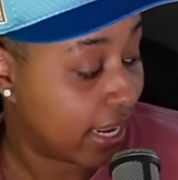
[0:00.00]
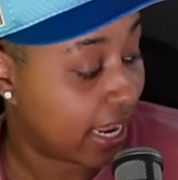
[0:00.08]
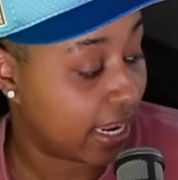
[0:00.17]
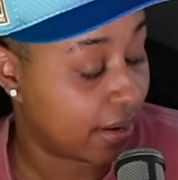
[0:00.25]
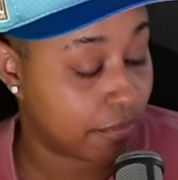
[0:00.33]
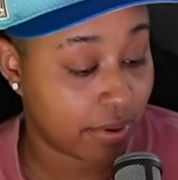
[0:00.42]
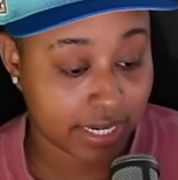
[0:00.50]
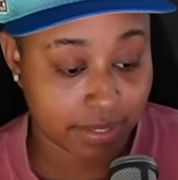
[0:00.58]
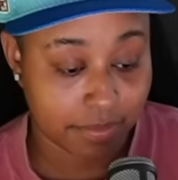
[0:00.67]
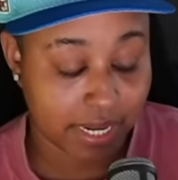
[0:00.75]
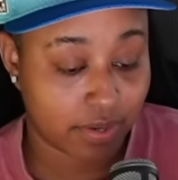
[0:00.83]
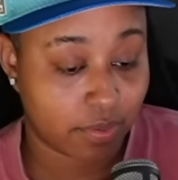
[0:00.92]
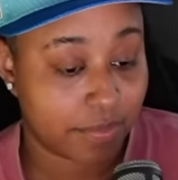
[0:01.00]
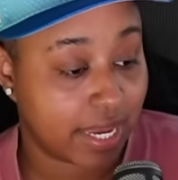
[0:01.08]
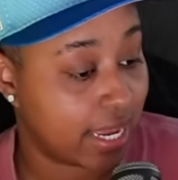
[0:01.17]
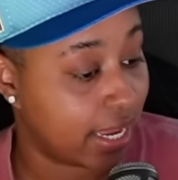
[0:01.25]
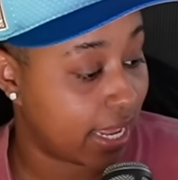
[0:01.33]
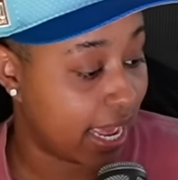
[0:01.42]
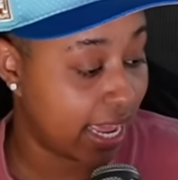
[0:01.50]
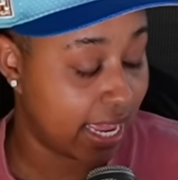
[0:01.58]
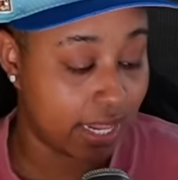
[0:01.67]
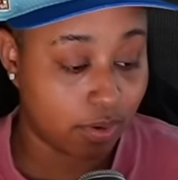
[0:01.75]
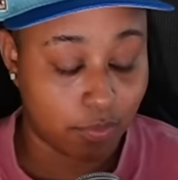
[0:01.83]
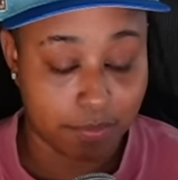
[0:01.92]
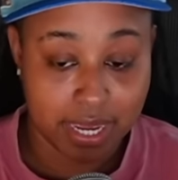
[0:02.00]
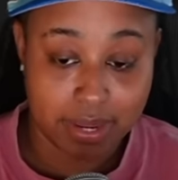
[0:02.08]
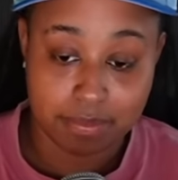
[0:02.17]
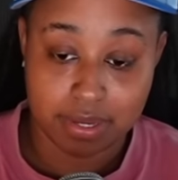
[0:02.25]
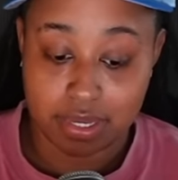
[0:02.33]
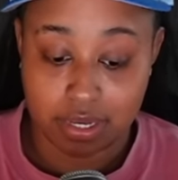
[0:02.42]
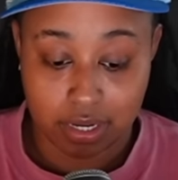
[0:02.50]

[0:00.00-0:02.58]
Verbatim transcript: I ain't pregnant by no man. I ain't had no baby.